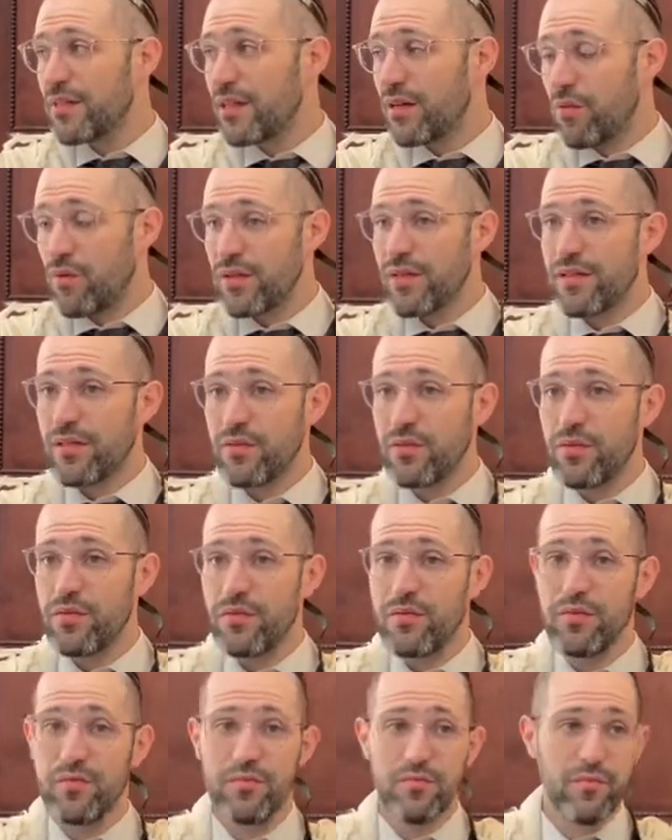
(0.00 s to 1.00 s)
and he wants
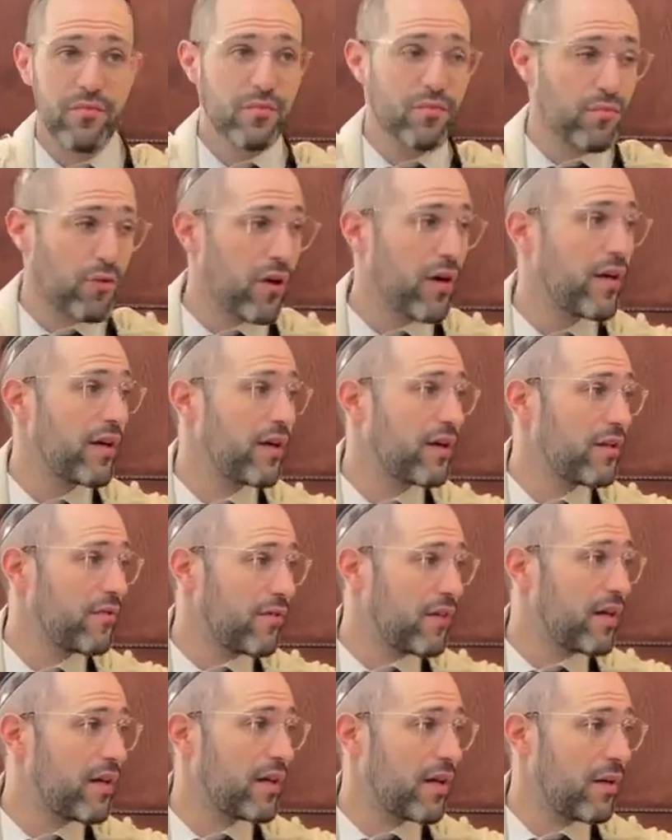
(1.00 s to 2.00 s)
to pray
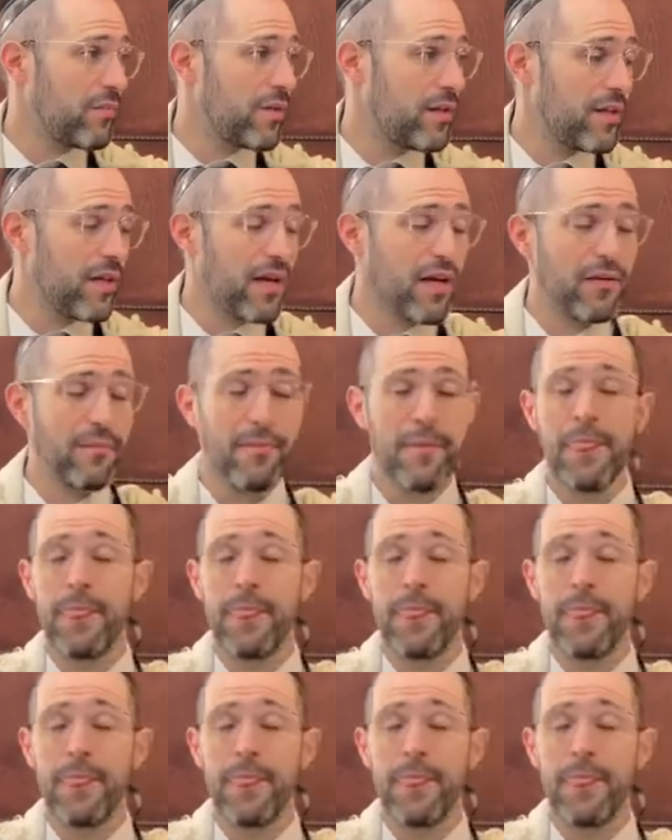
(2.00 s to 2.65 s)
tefillat ha'amida.